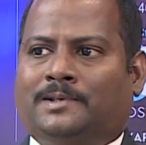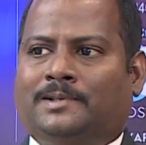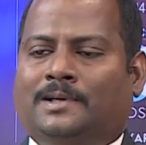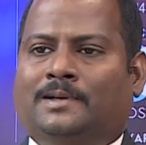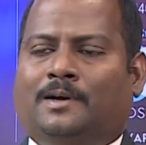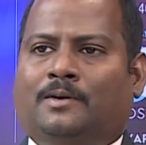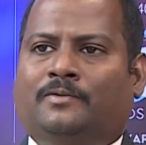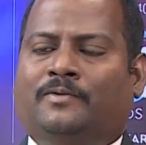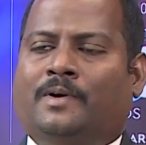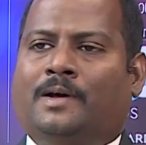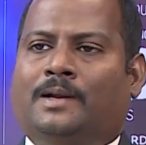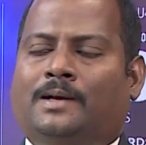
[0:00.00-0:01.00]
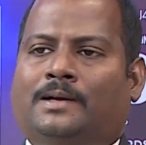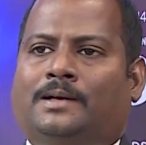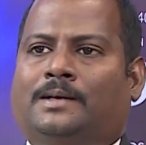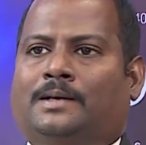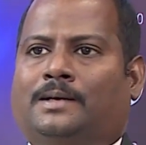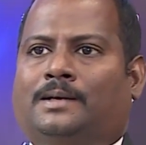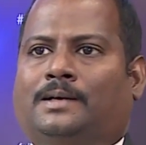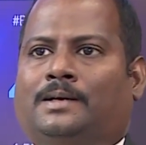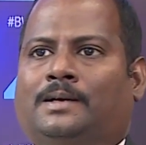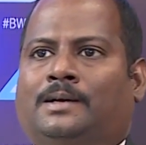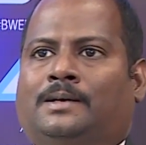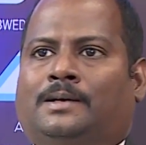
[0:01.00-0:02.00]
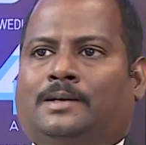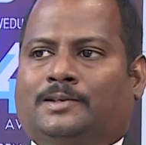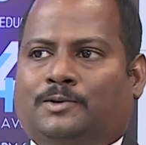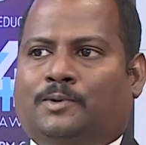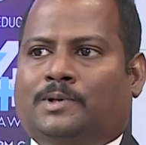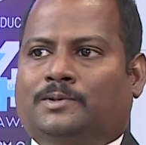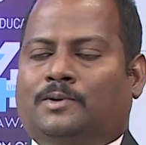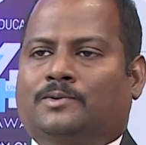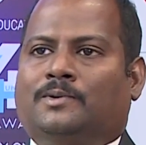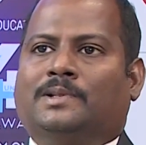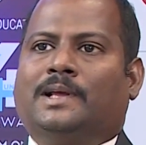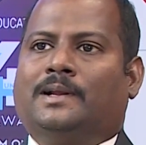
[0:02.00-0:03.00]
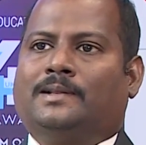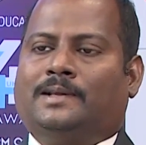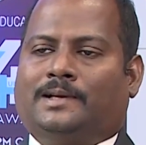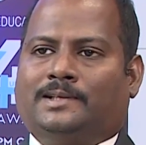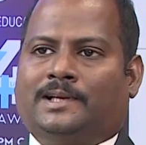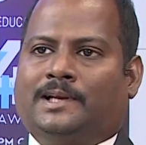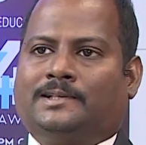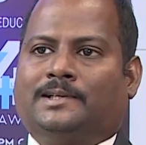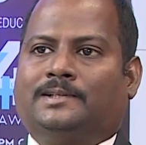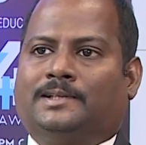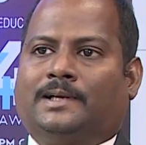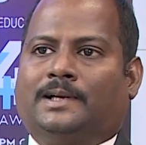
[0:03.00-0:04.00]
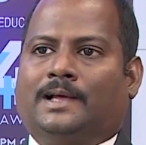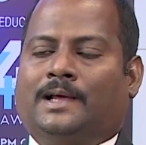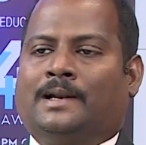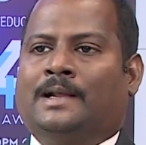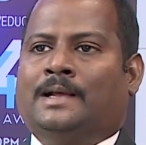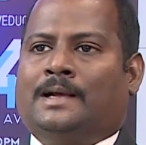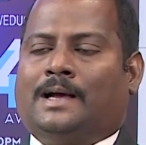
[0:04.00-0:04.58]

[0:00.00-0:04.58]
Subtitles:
is that how far students, those who are there in the education sector,